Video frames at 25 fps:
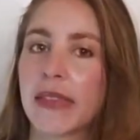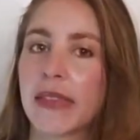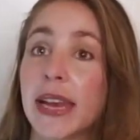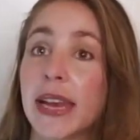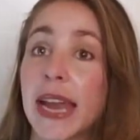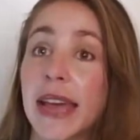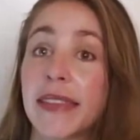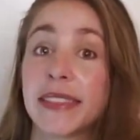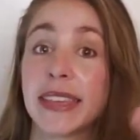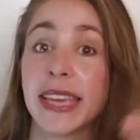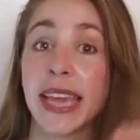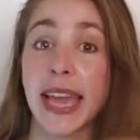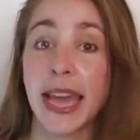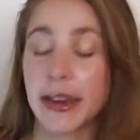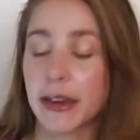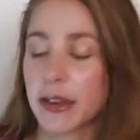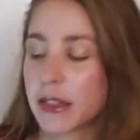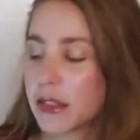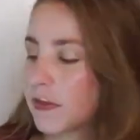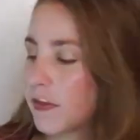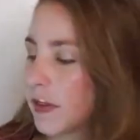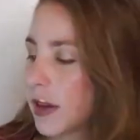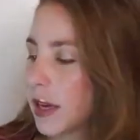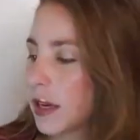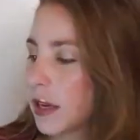then at the end
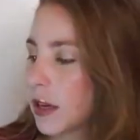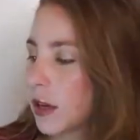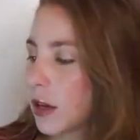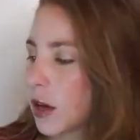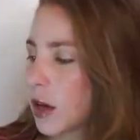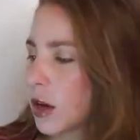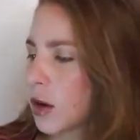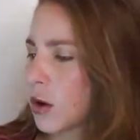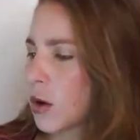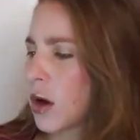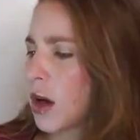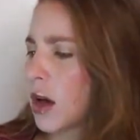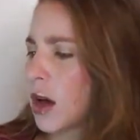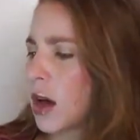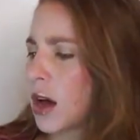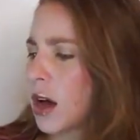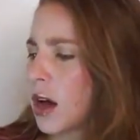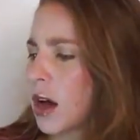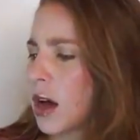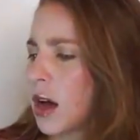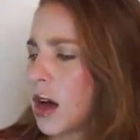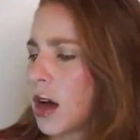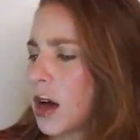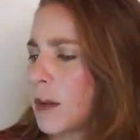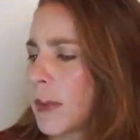of the video,
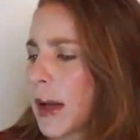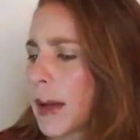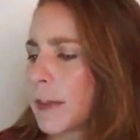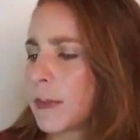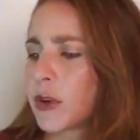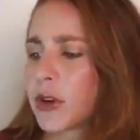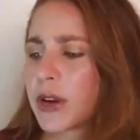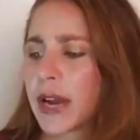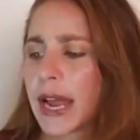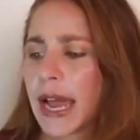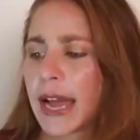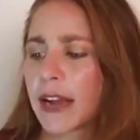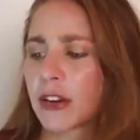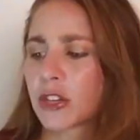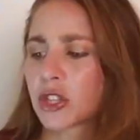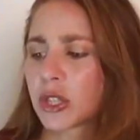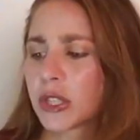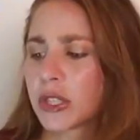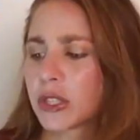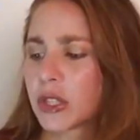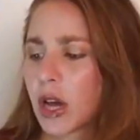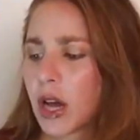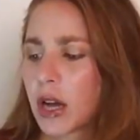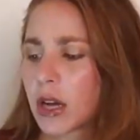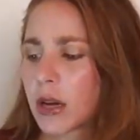I'm going to
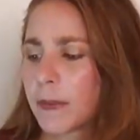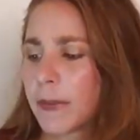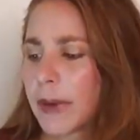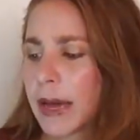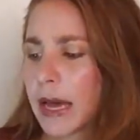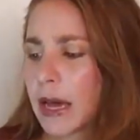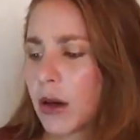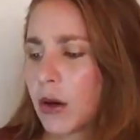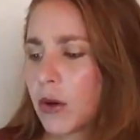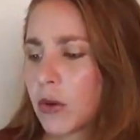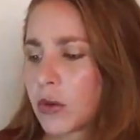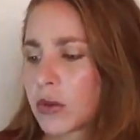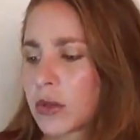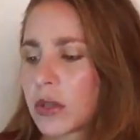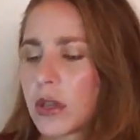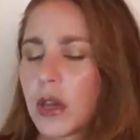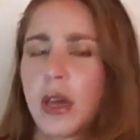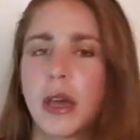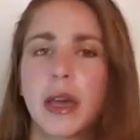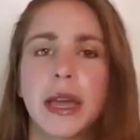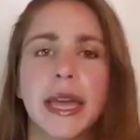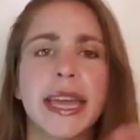actually talk about